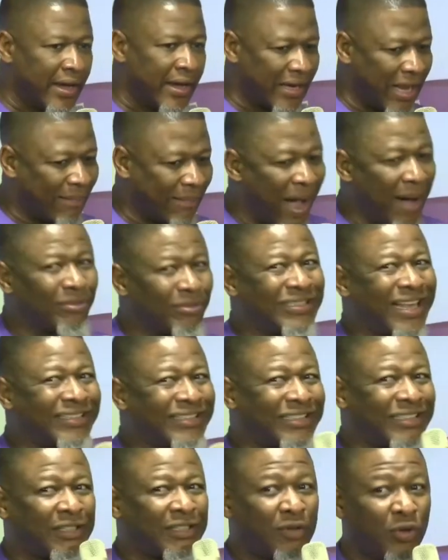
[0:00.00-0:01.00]
The Bible
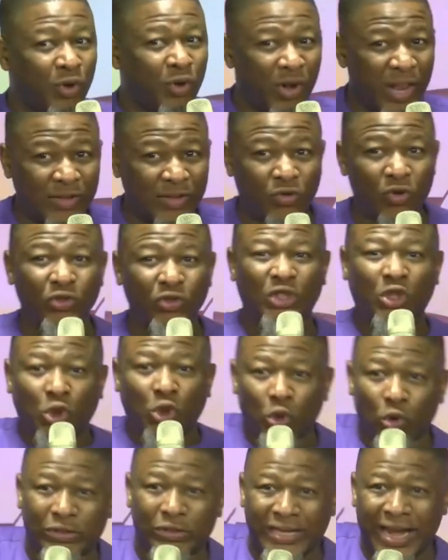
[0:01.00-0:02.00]
says, little
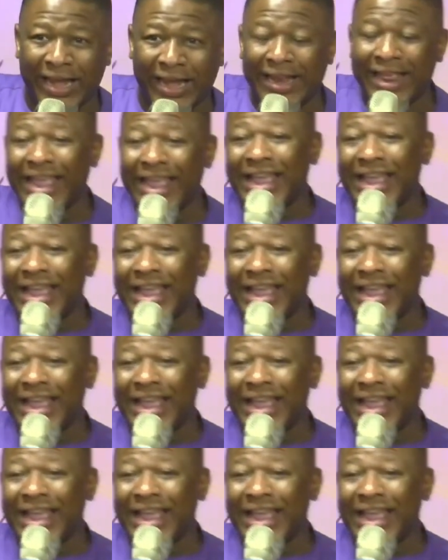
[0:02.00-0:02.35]
children